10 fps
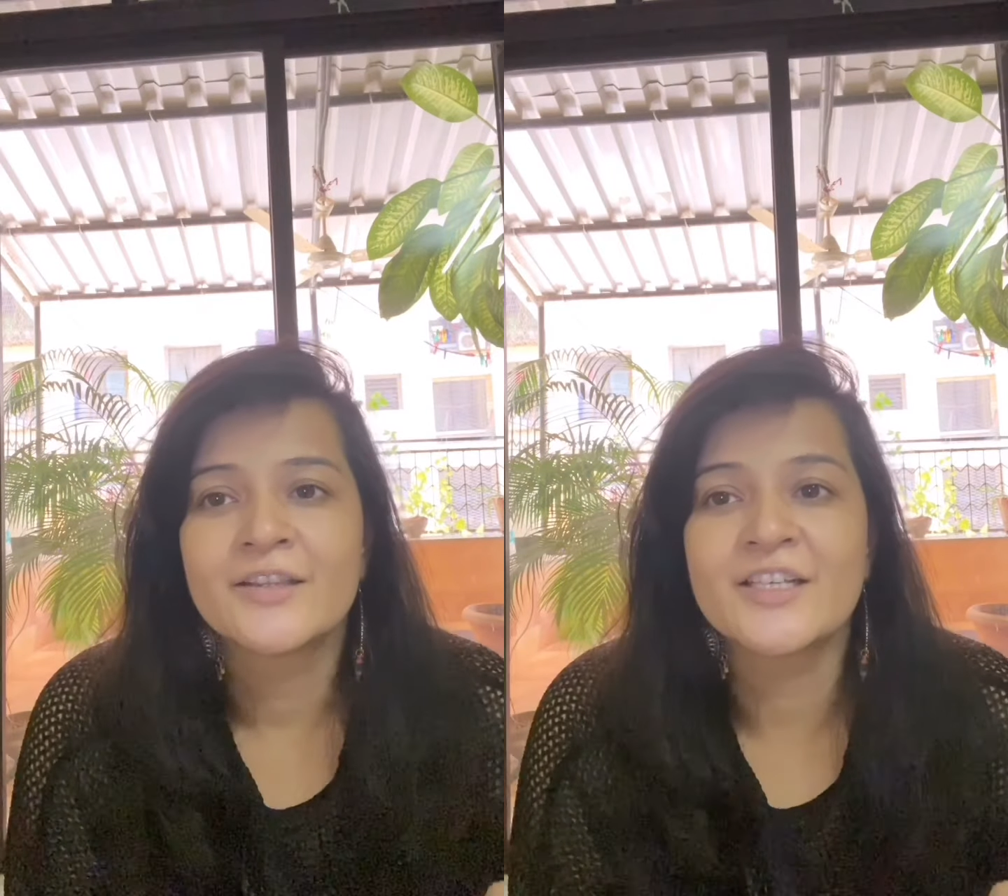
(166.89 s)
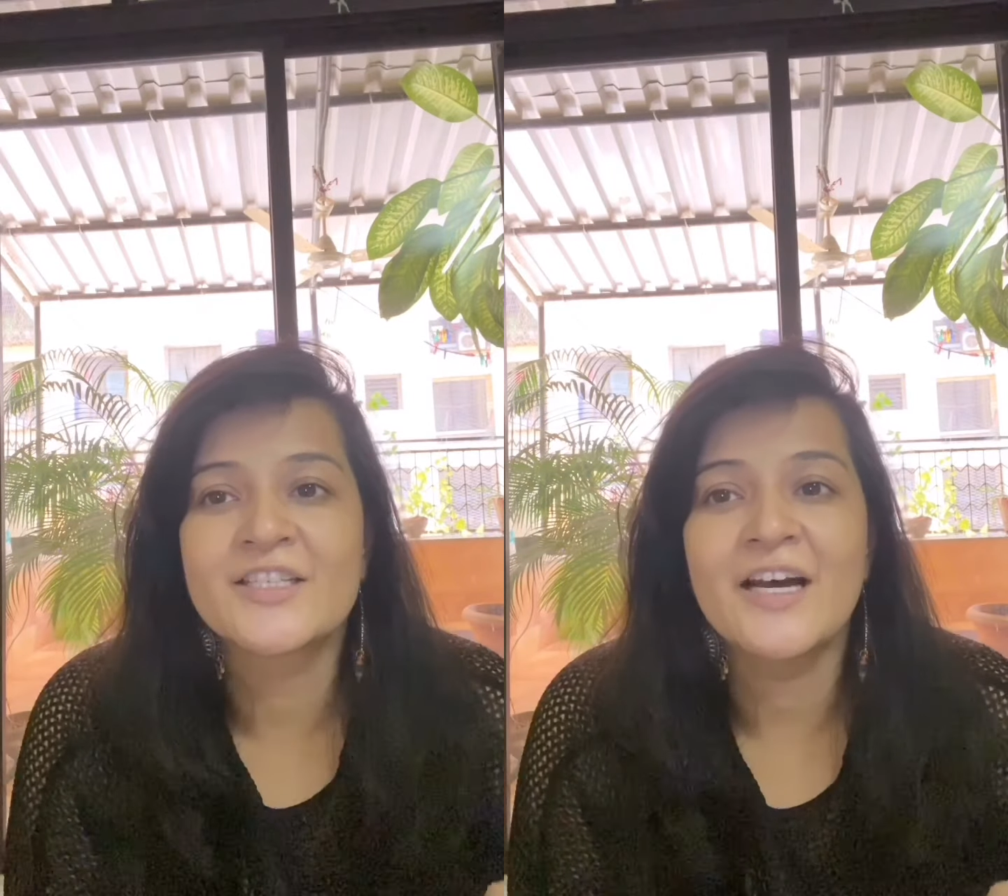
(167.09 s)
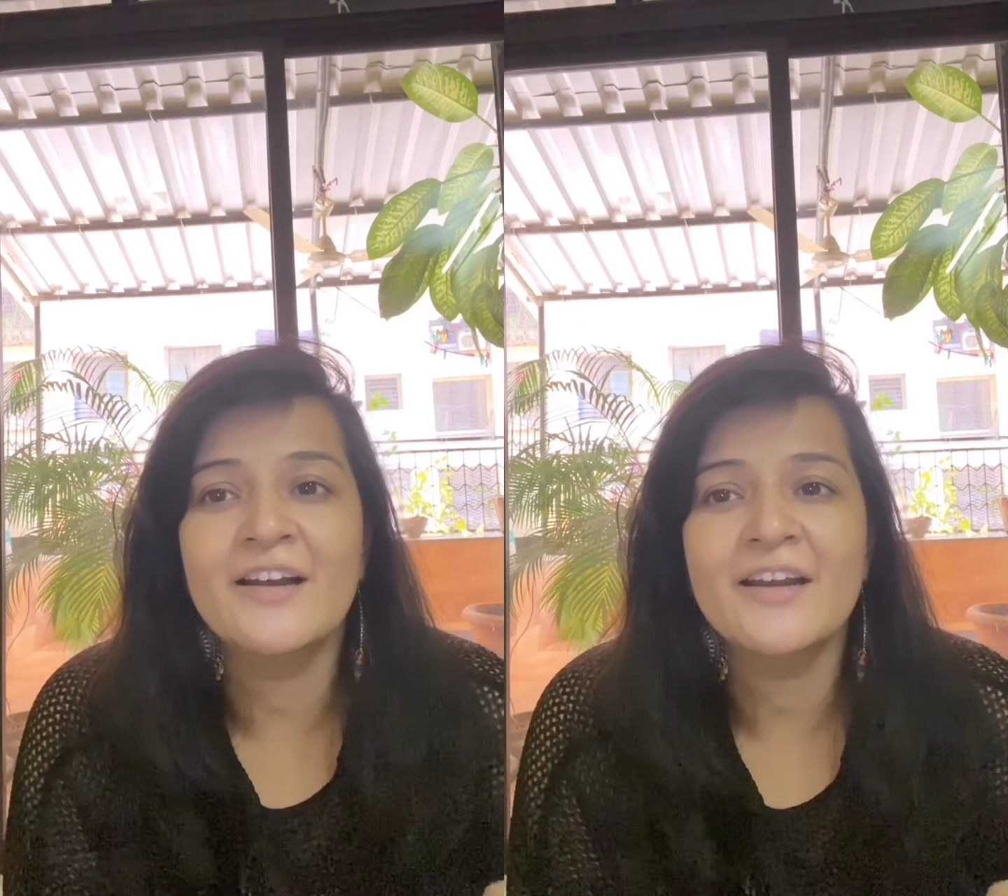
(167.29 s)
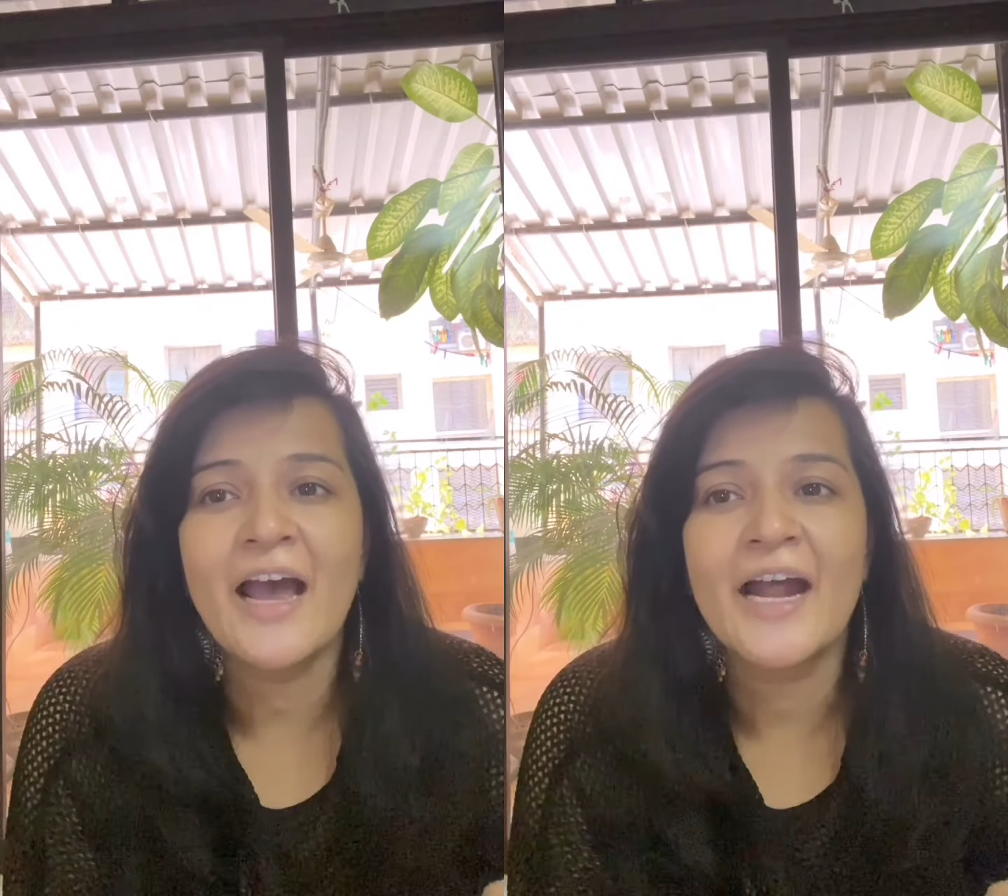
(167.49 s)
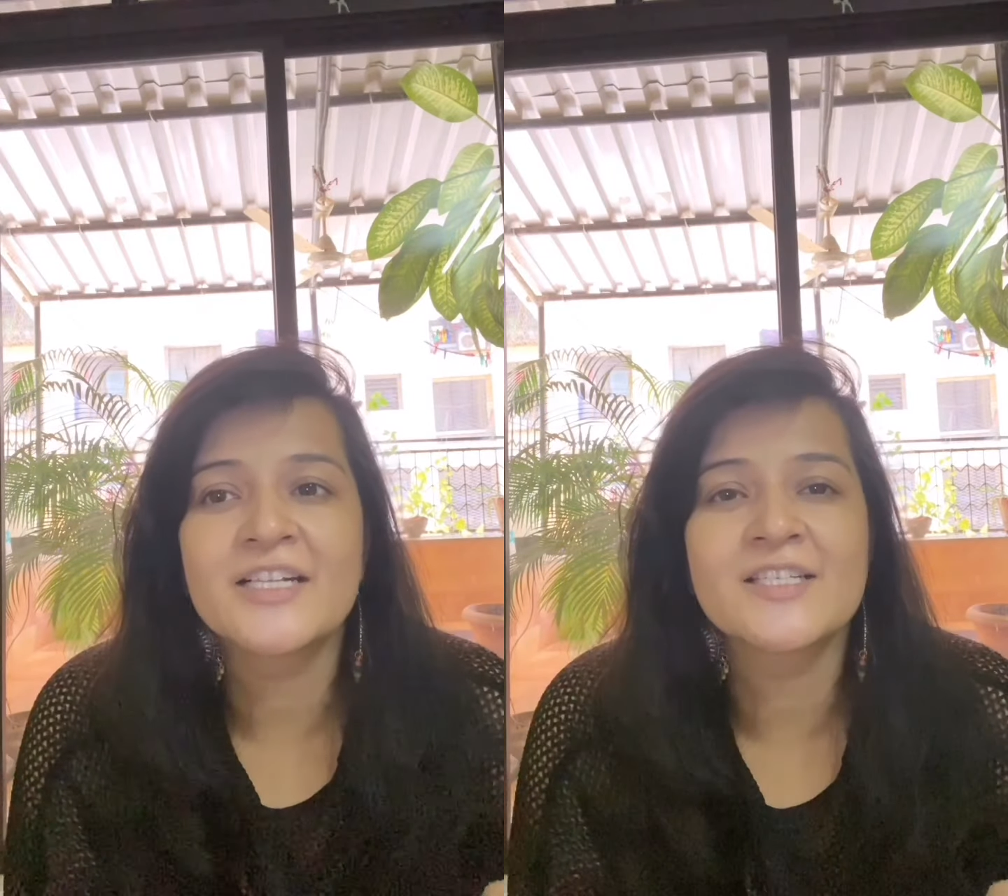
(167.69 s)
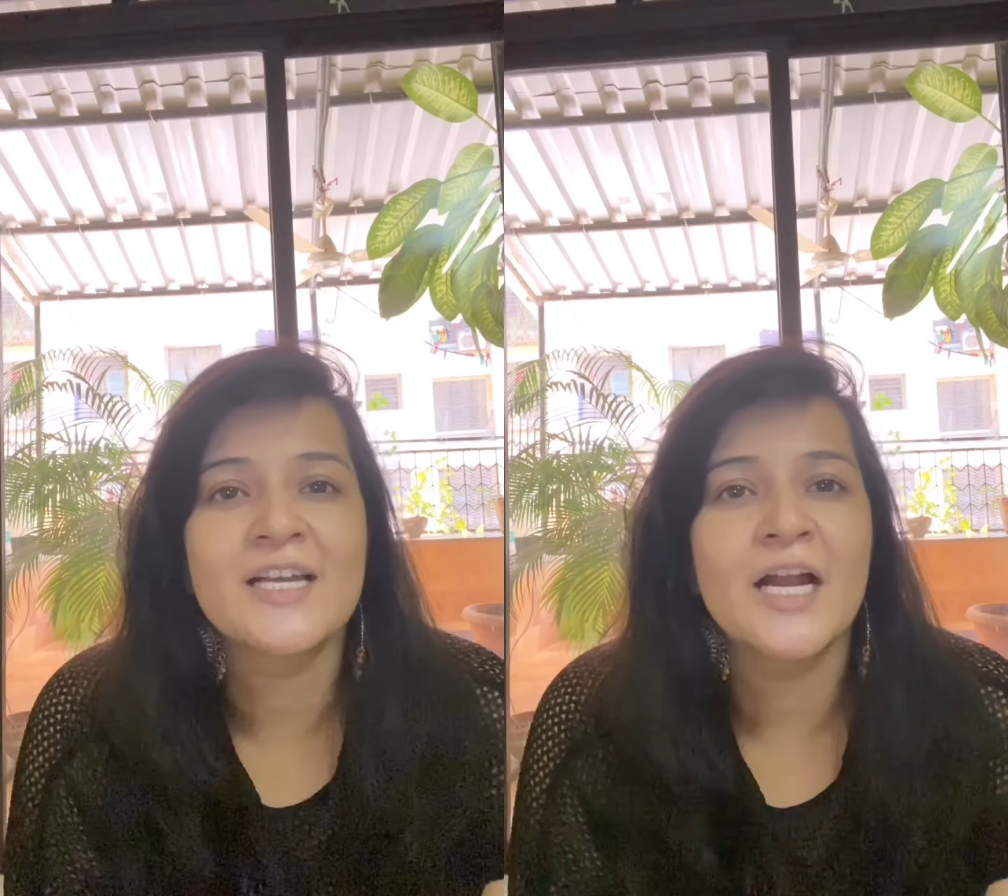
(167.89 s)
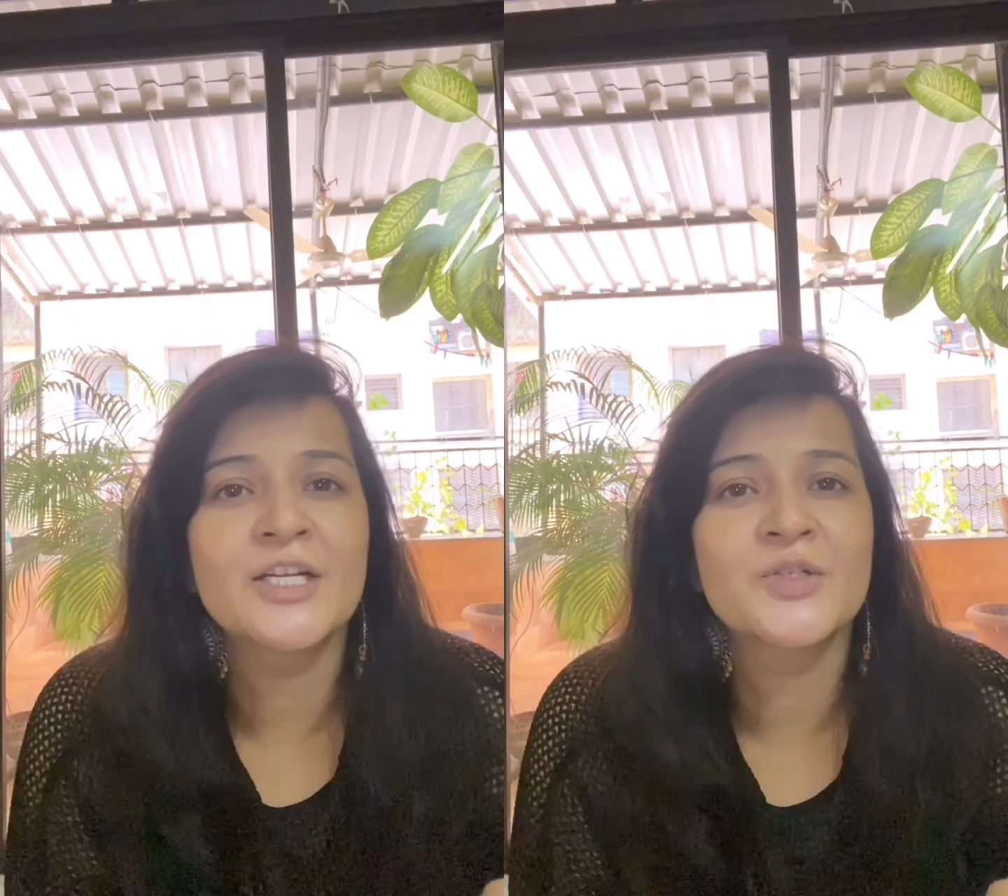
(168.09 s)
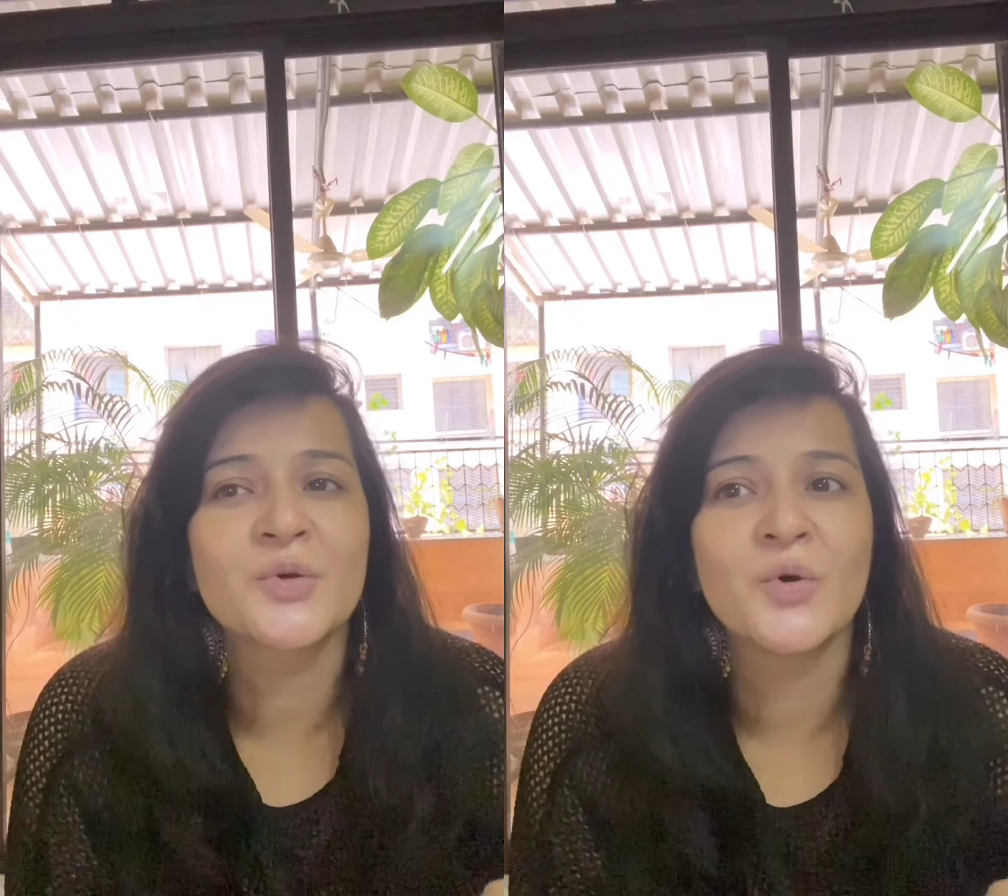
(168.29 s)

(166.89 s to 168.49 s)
The sun had started to